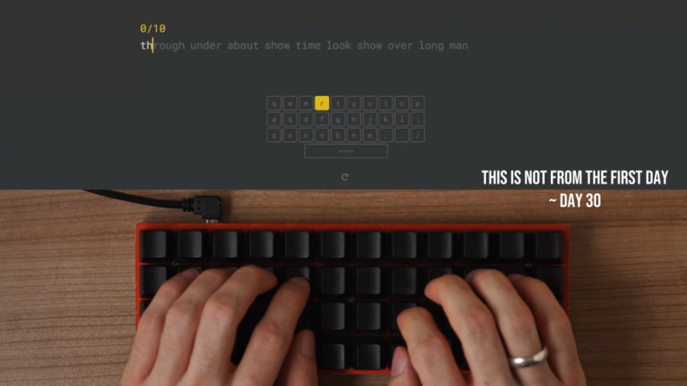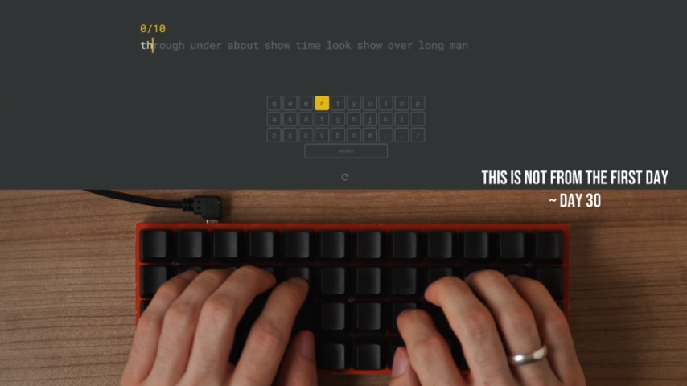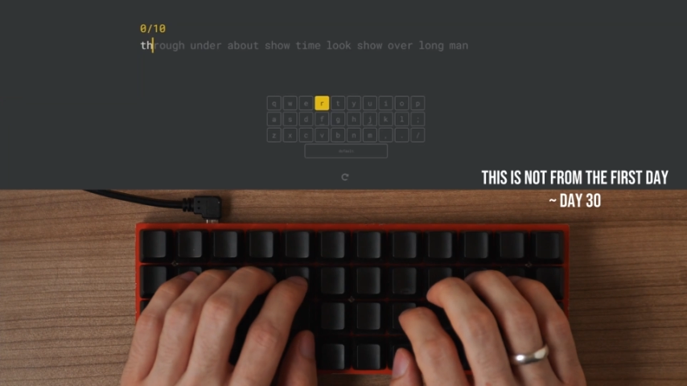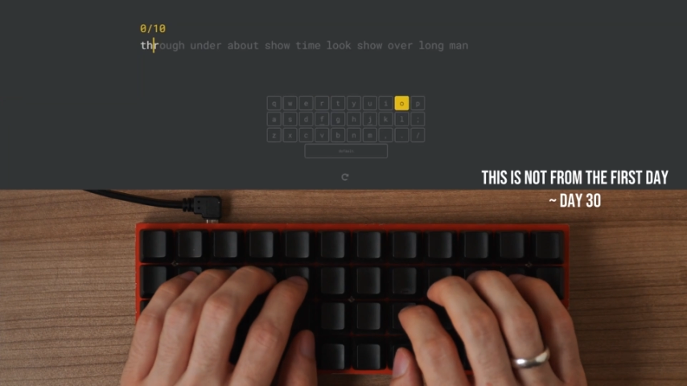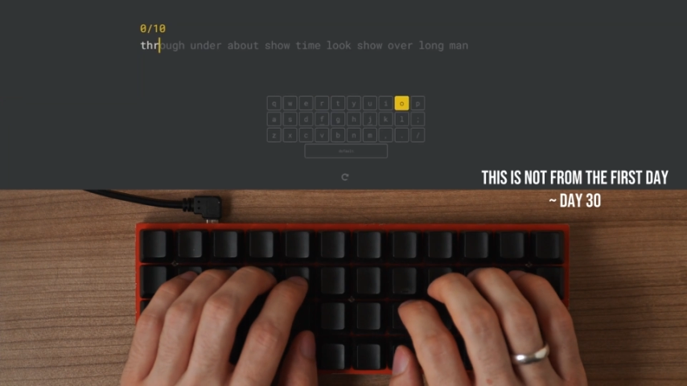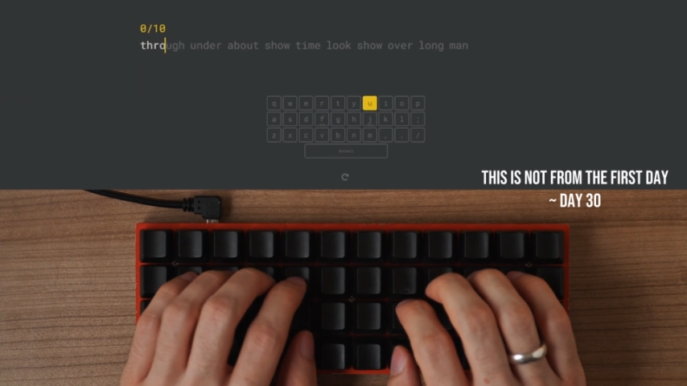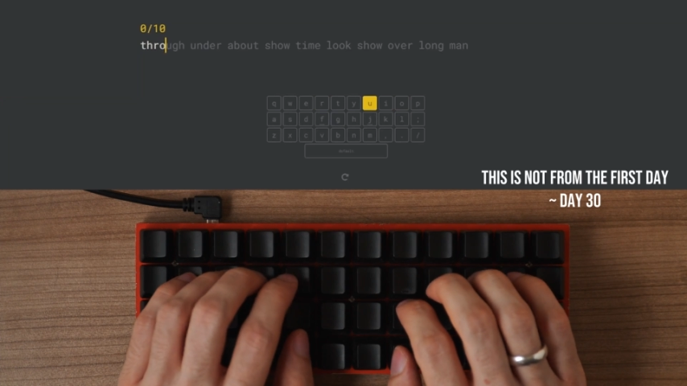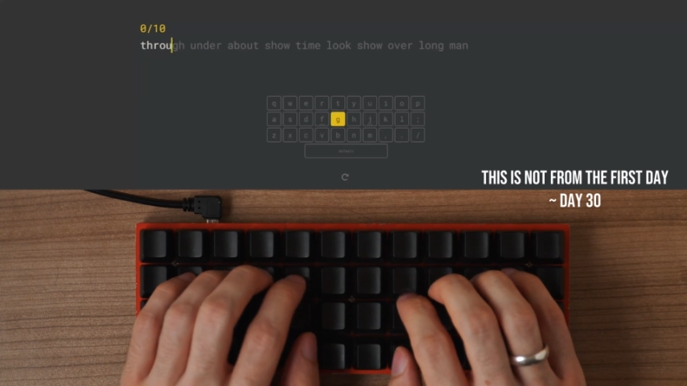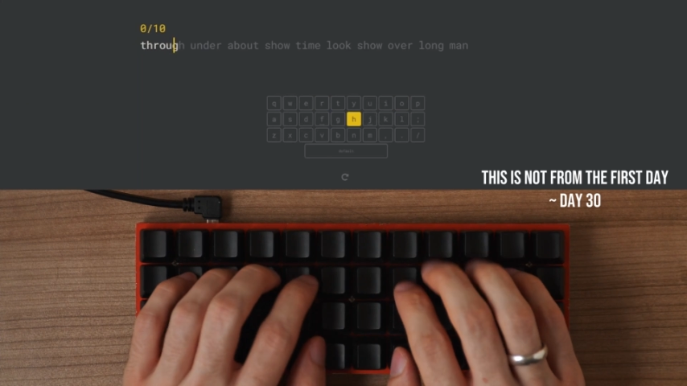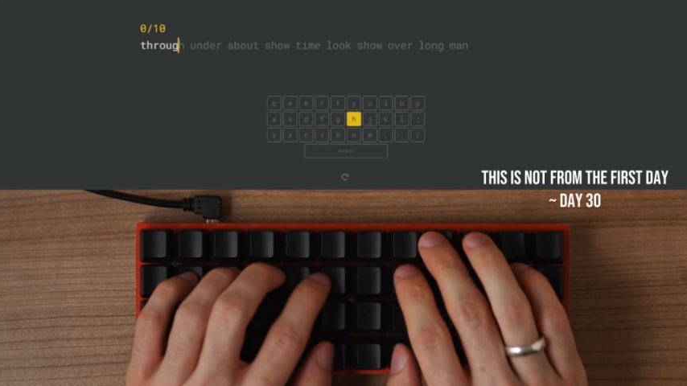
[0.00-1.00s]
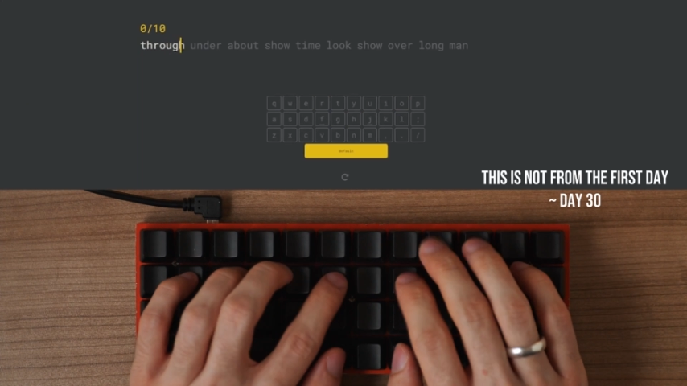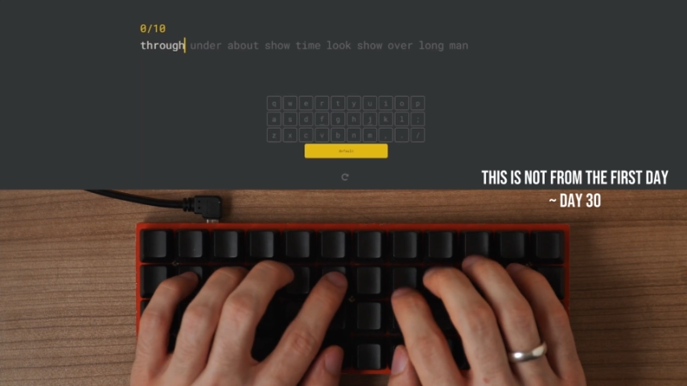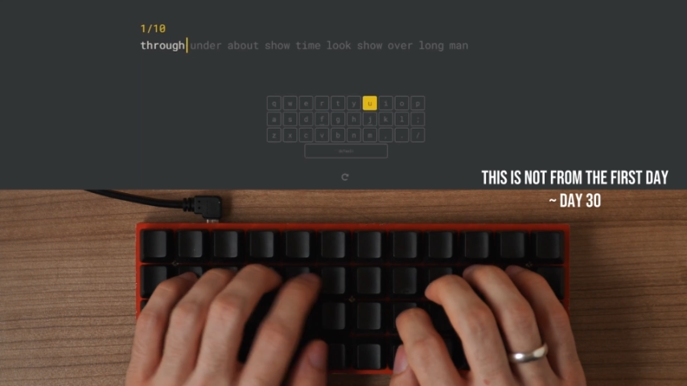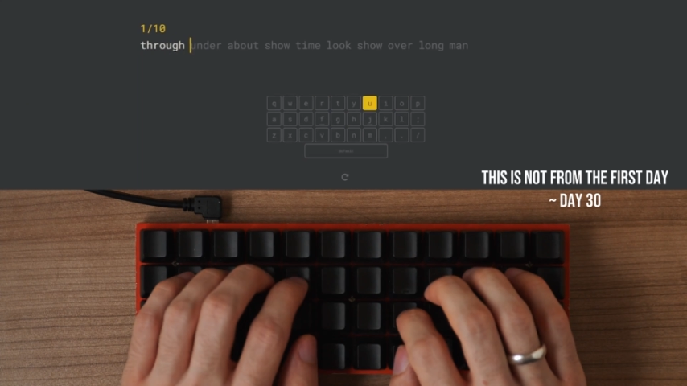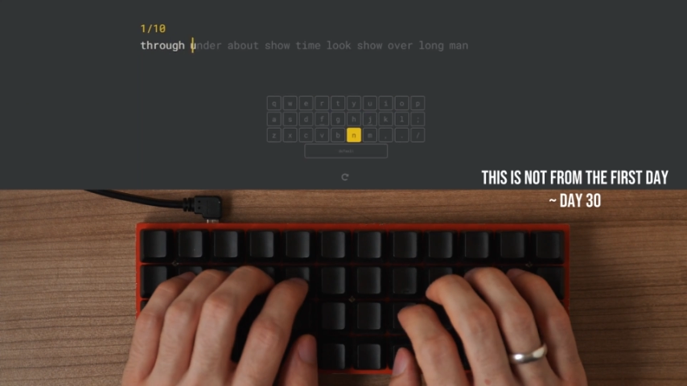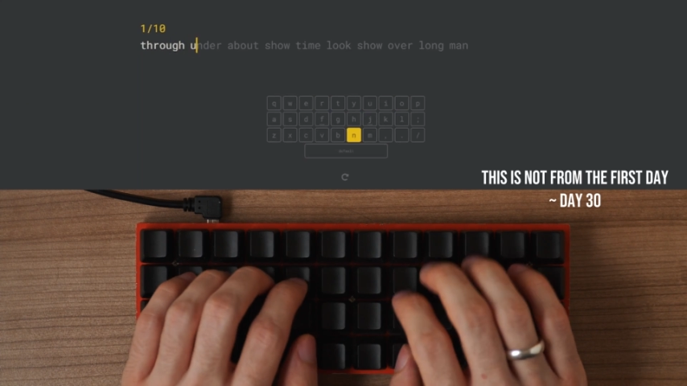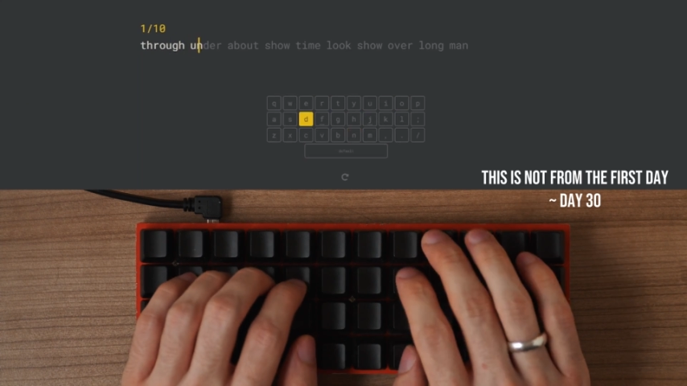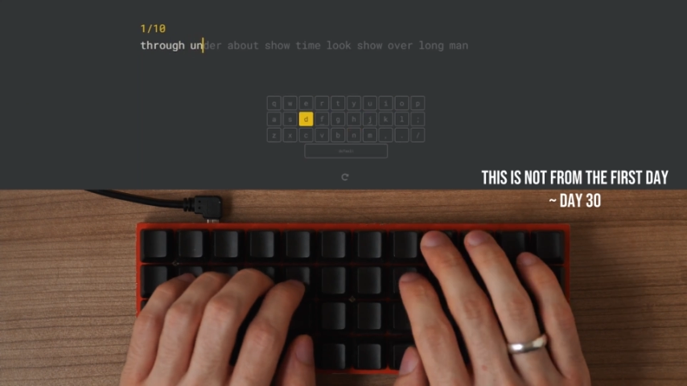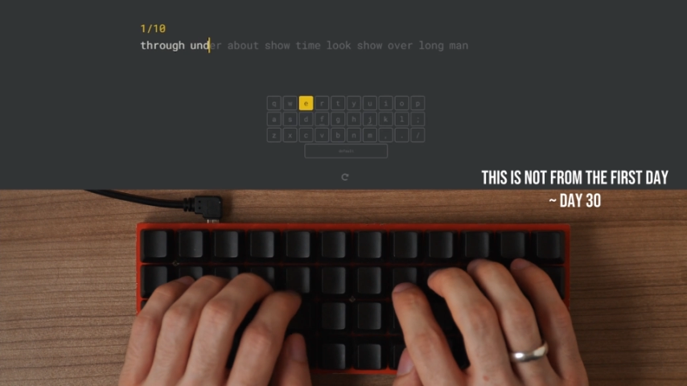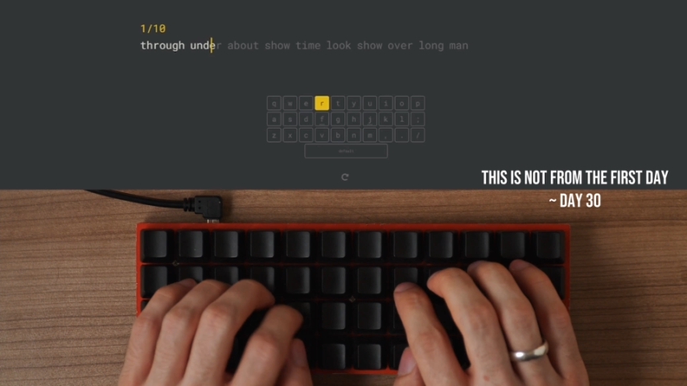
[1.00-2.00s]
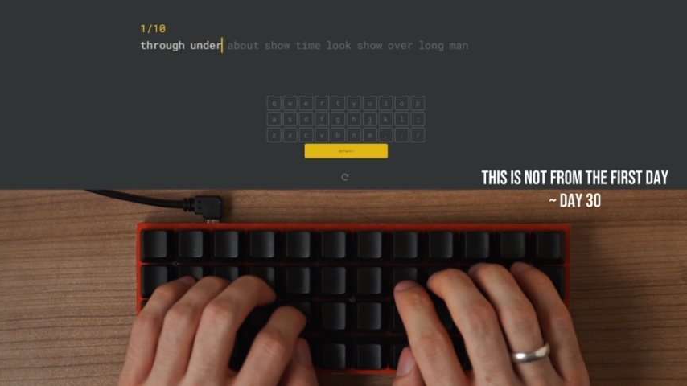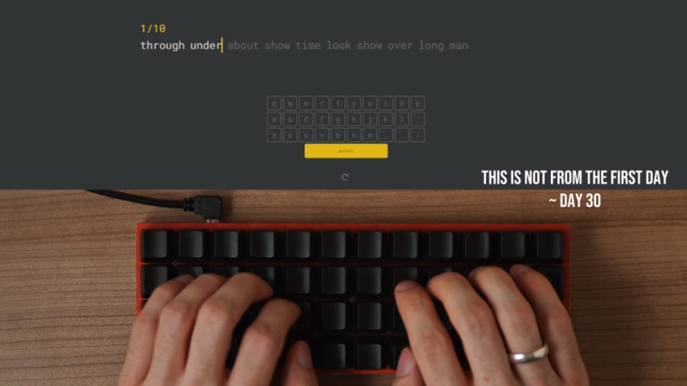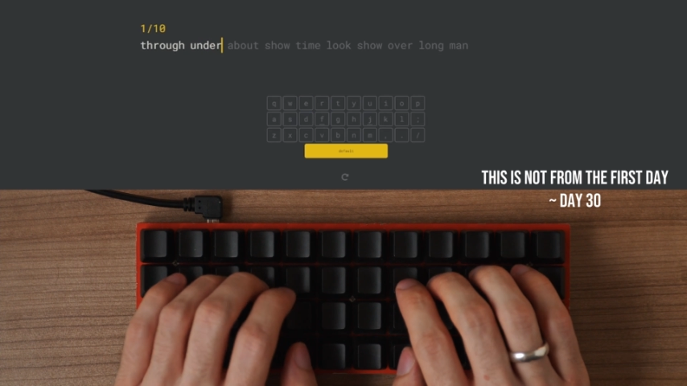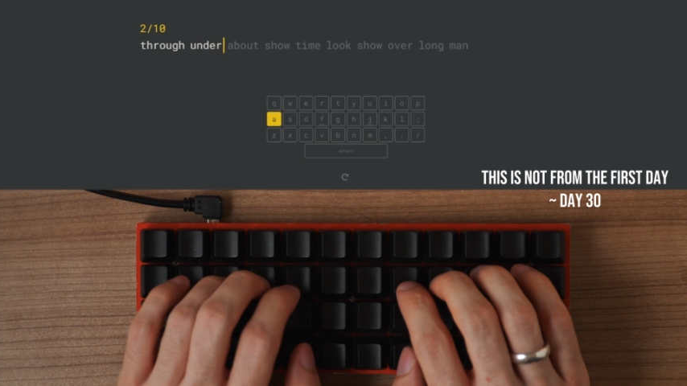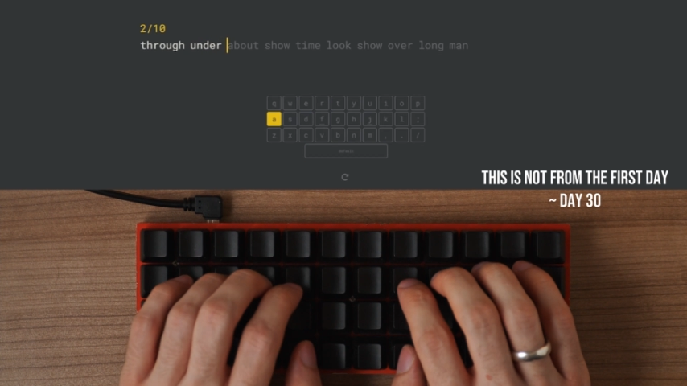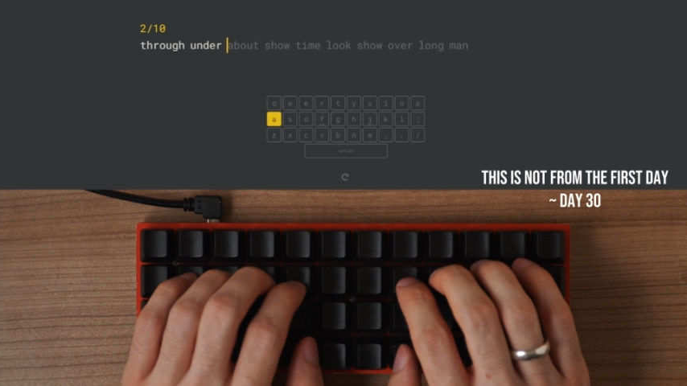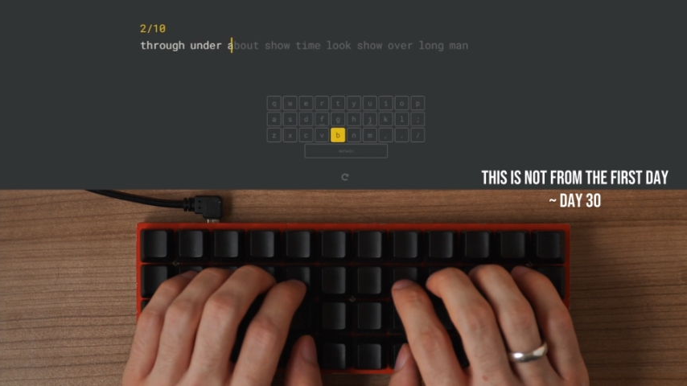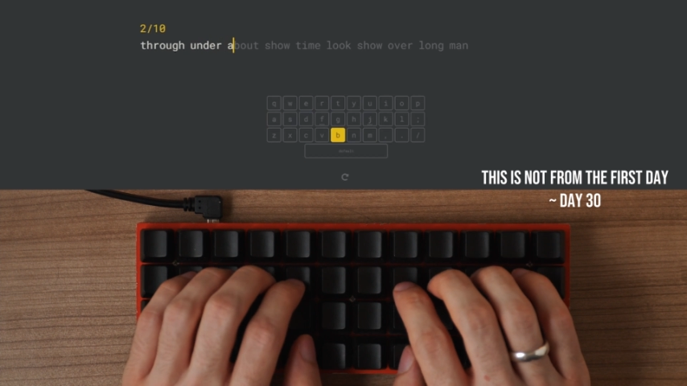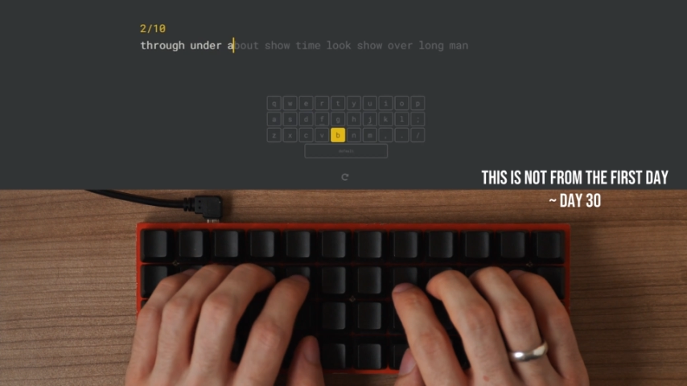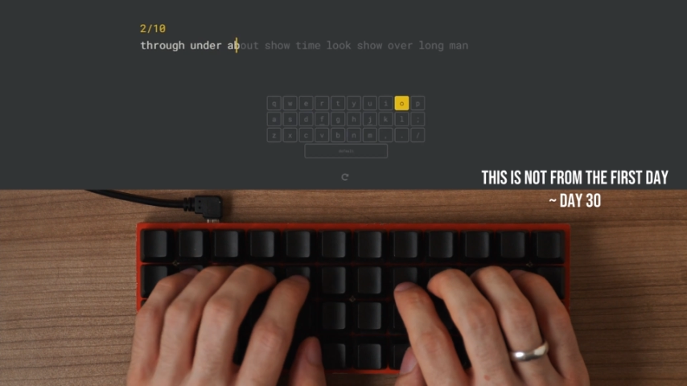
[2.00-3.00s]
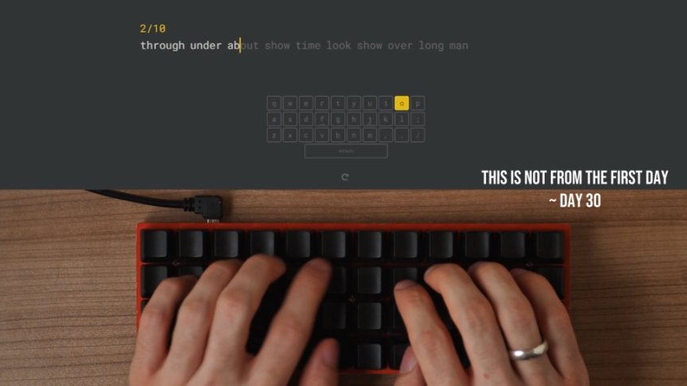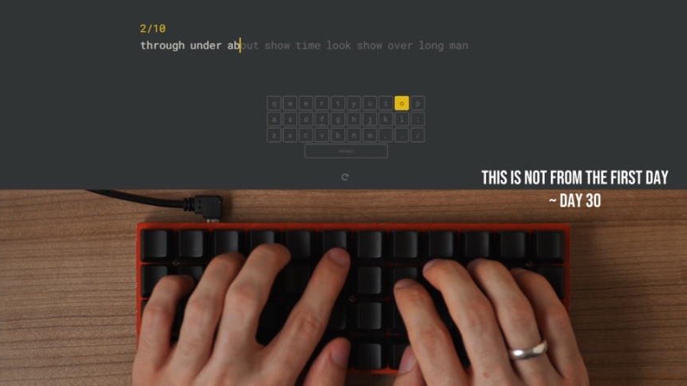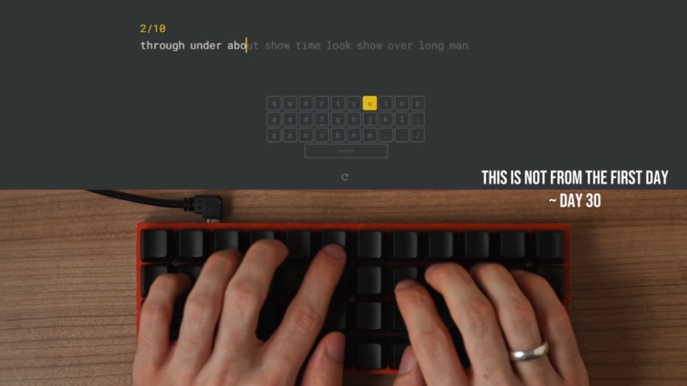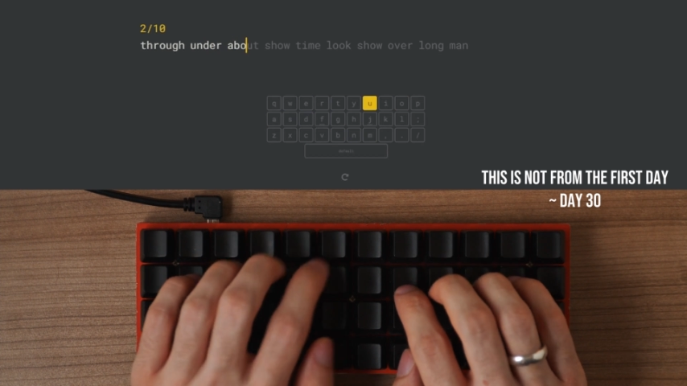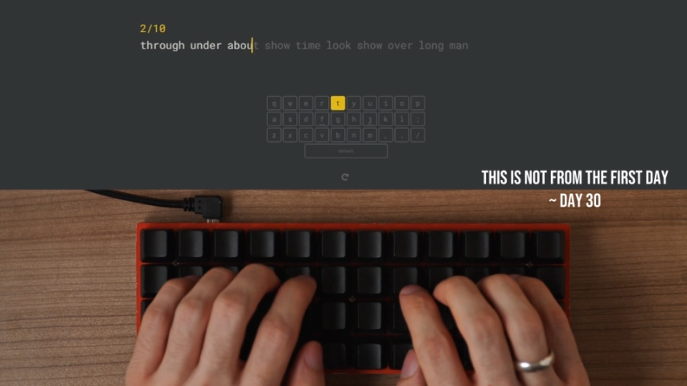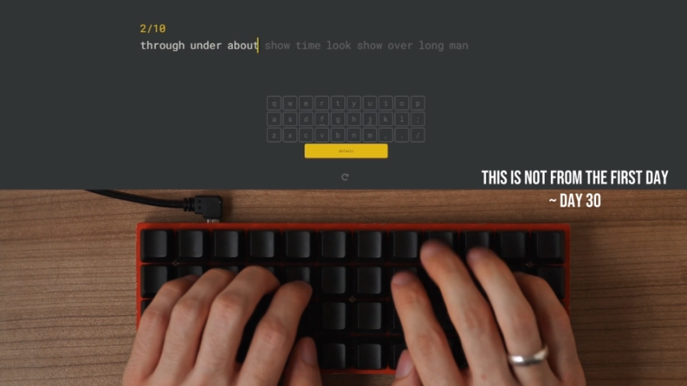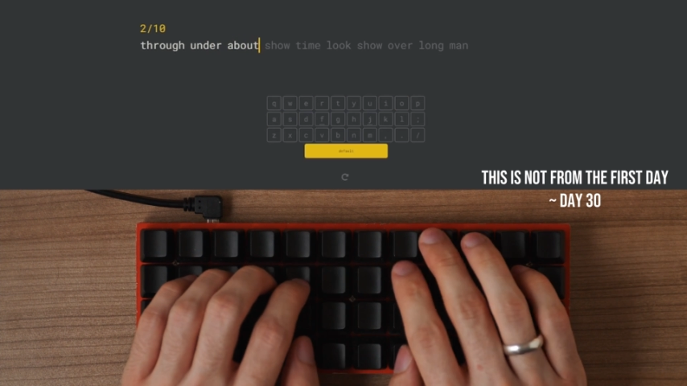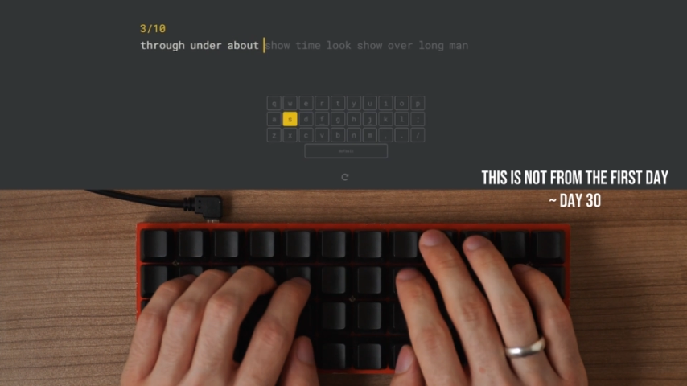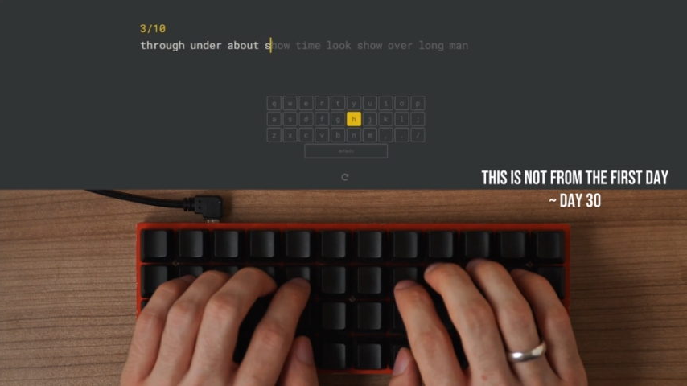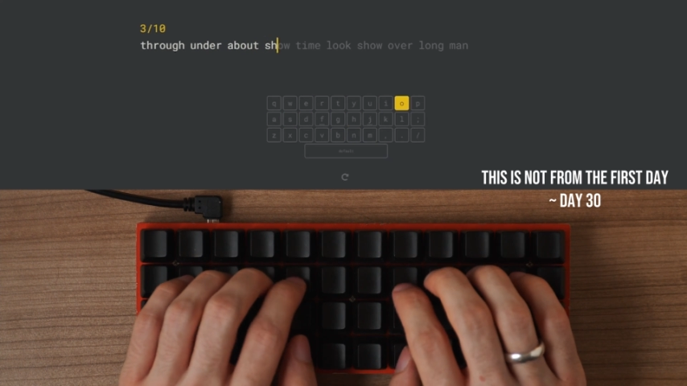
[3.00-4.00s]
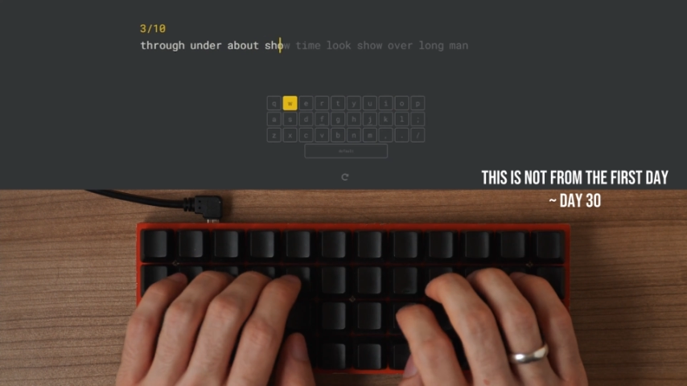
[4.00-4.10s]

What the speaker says: Nobody's mouth can be seen.